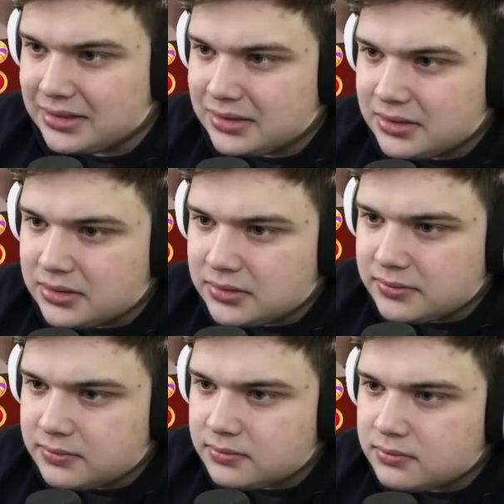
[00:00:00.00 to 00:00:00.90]

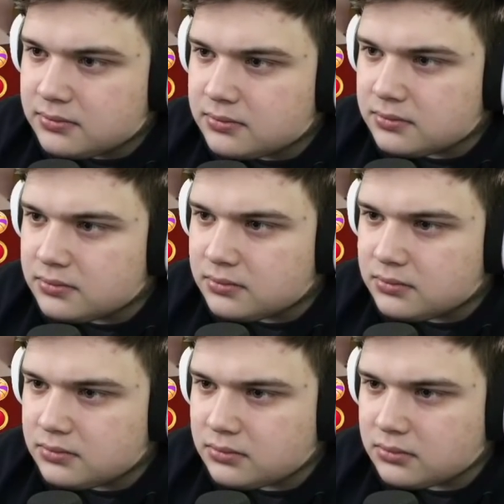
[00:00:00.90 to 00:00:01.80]

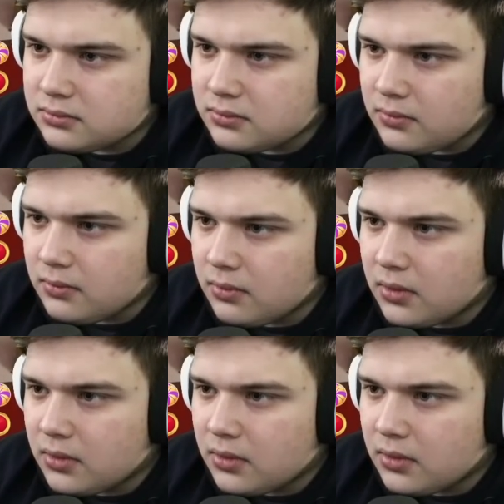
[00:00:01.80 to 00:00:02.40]
(no one is talking)